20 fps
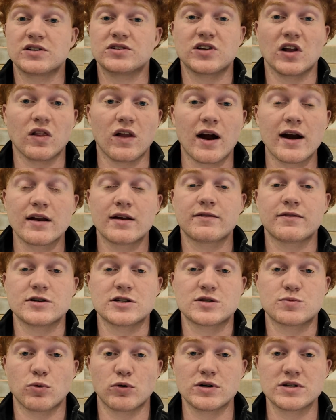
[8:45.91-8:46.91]
There's a lot of
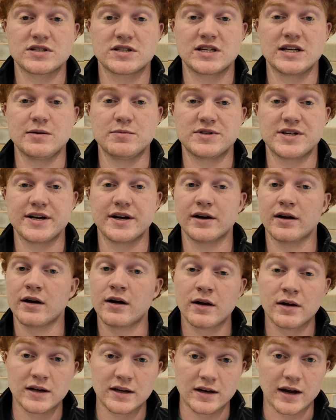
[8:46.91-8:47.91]
different sports teams
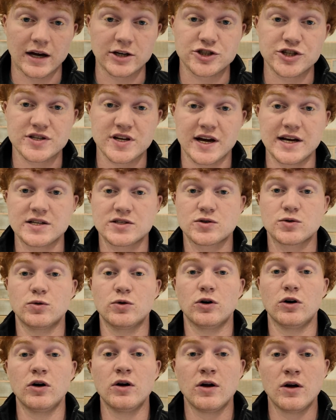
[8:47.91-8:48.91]
here, not just high
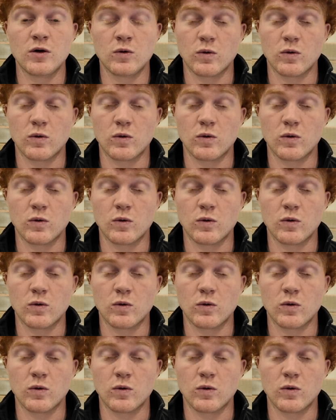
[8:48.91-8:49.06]
school.